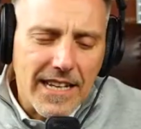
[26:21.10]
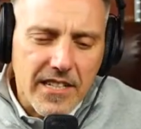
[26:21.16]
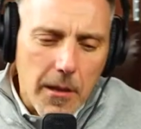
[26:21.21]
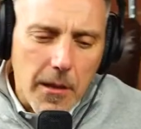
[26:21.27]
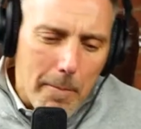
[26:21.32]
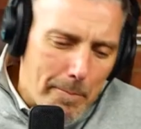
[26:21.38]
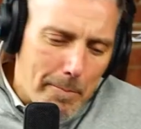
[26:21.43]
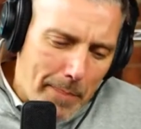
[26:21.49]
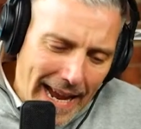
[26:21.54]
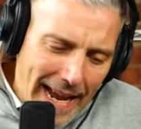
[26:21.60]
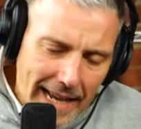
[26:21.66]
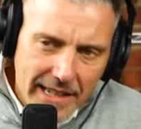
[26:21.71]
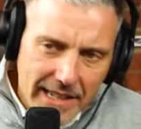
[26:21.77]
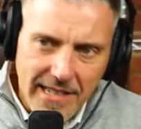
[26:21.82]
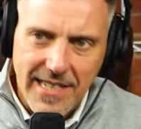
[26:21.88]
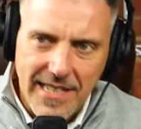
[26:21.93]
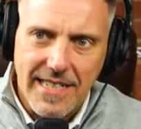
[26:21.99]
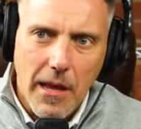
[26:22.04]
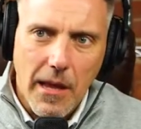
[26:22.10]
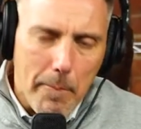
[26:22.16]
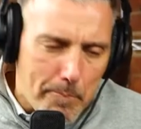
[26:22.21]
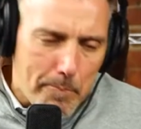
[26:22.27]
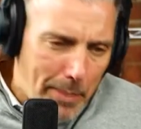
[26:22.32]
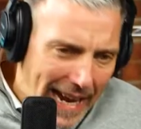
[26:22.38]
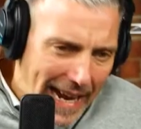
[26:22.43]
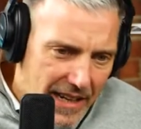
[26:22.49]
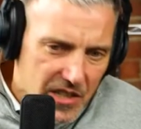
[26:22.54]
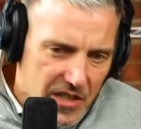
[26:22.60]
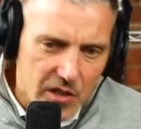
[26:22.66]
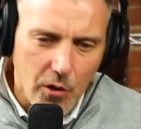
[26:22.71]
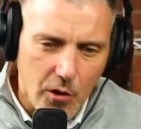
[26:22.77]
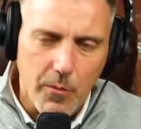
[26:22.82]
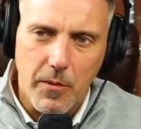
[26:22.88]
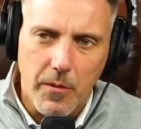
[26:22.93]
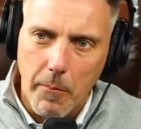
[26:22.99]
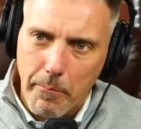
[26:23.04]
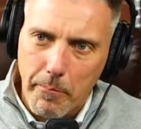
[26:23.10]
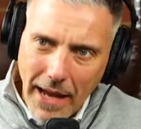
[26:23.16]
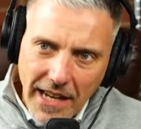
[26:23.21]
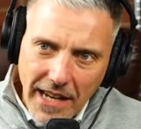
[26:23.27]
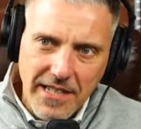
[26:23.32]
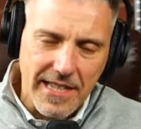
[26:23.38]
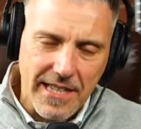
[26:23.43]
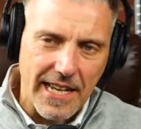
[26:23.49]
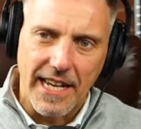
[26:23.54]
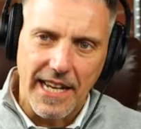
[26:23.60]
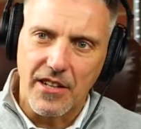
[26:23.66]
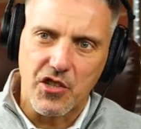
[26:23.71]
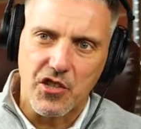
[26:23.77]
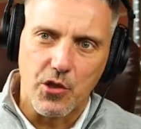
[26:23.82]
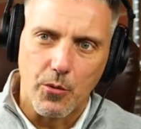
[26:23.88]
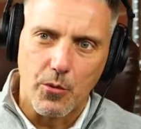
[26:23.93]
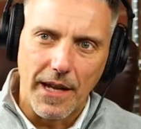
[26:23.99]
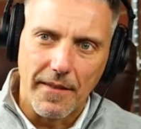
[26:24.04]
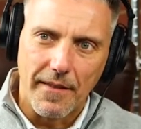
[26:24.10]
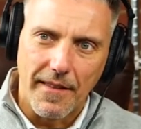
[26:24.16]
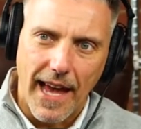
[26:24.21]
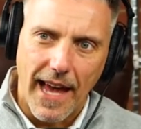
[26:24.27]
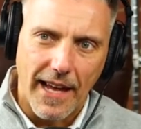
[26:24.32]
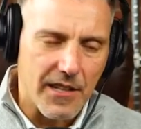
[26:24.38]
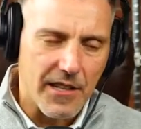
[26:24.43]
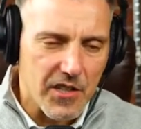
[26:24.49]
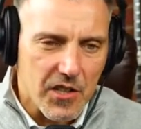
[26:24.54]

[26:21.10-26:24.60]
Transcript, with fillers: It's the, well, the bass, the bass, the, the bass that hits you in that.